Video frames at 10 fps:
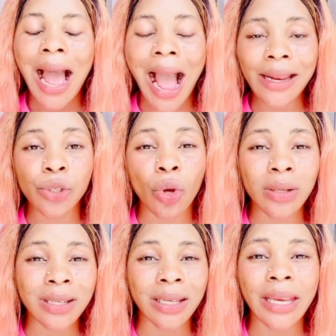add it to
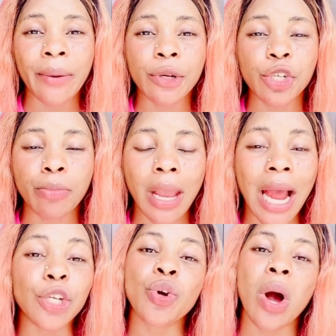your skincare regimen,
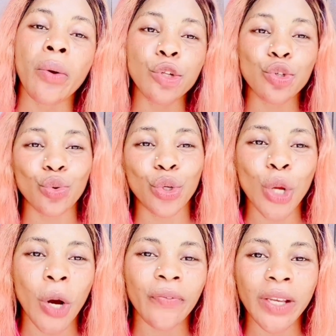and you are going to
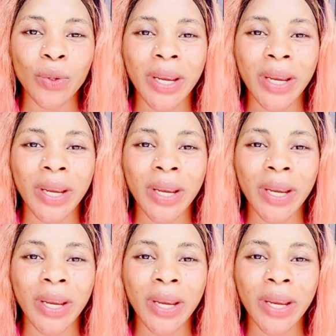love it.